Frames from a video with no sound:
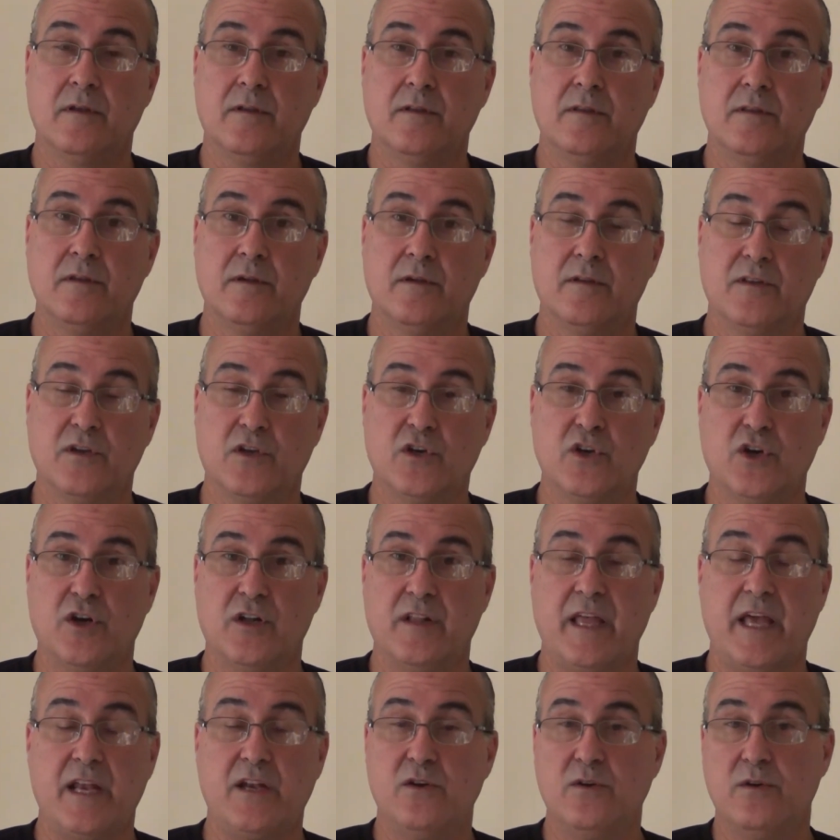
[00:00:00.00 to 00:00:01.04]
the
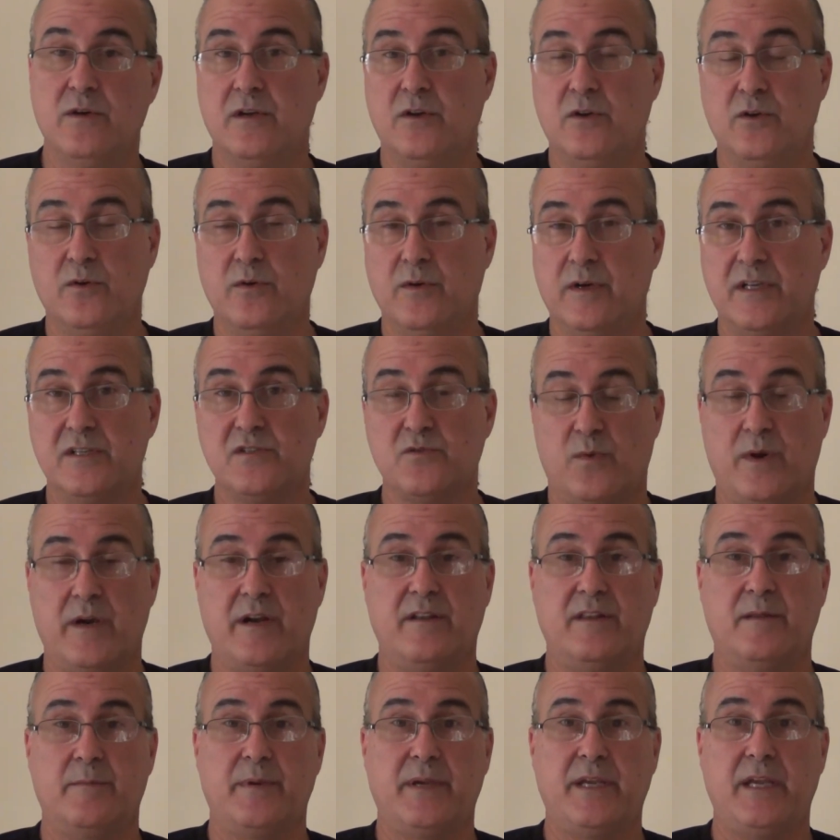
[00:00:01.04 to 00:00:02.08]
girl who is
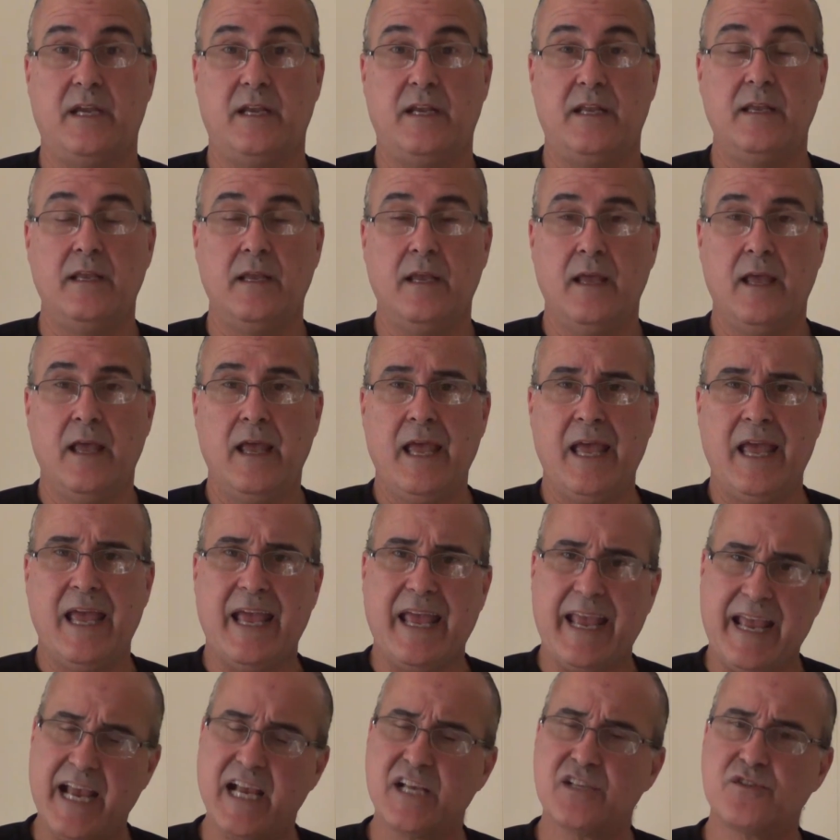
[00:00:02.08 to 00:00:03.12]
wearing the bikini,
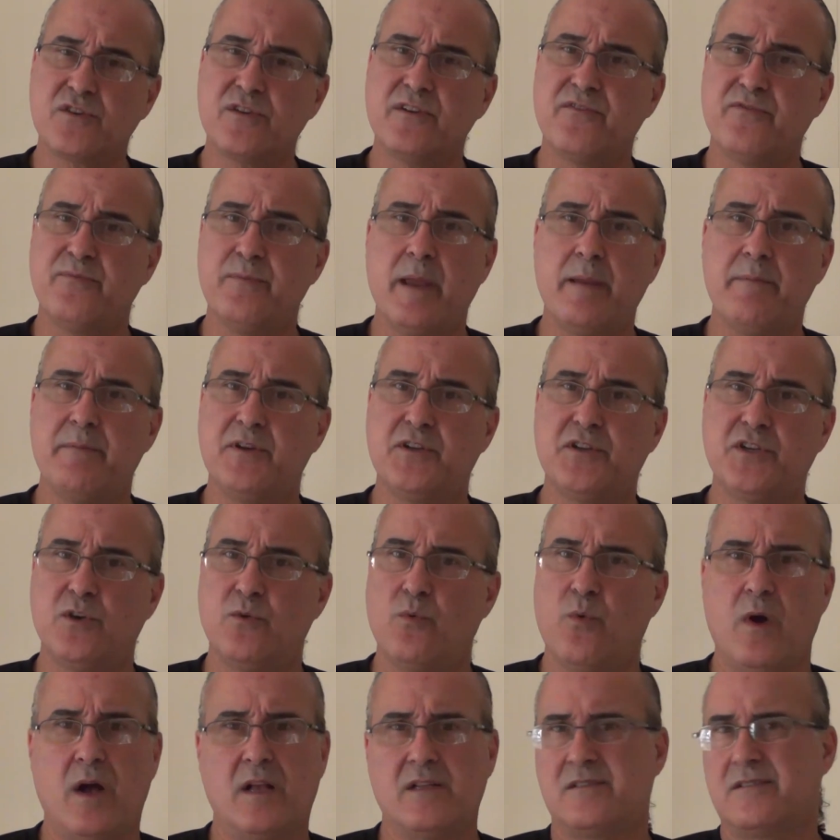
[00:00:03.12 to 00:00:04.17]
ask her if maybe she
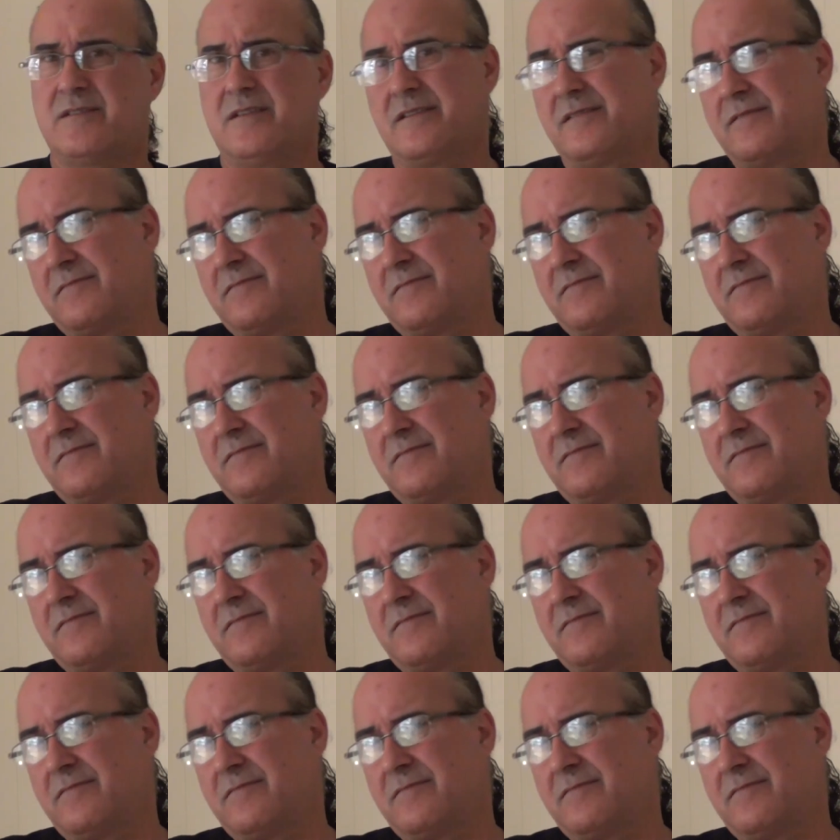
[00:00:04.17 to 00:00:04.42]
wants